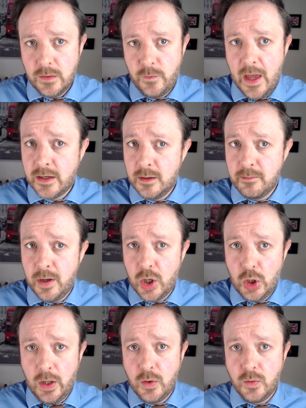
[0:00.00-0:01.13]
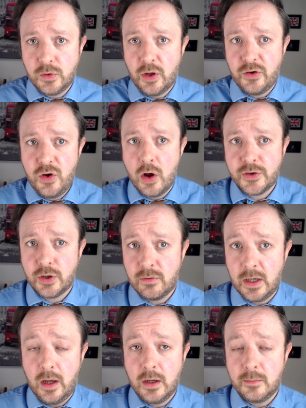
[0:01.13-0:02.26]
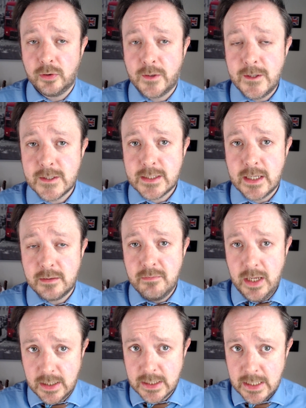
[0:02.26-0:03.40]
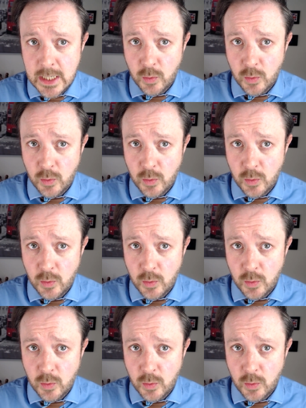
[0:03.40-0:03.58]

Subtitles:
that number alone doth not a reliable dataset make.